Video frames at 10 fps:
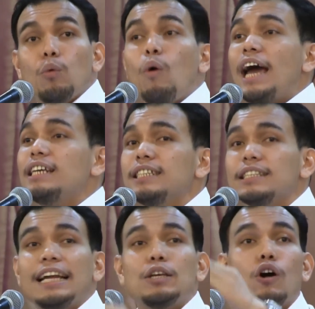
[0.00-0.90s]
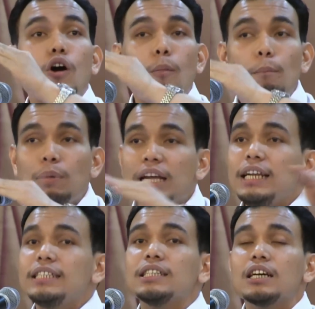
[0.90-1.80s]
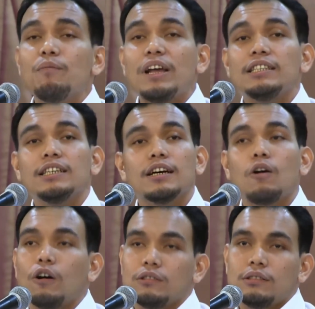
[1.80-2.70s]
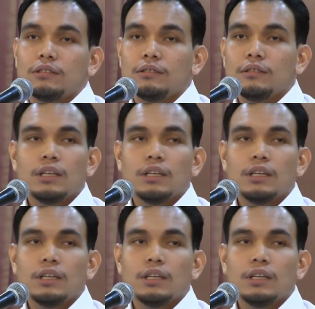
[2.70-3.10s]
Why is it that you're completely circumventing the courts?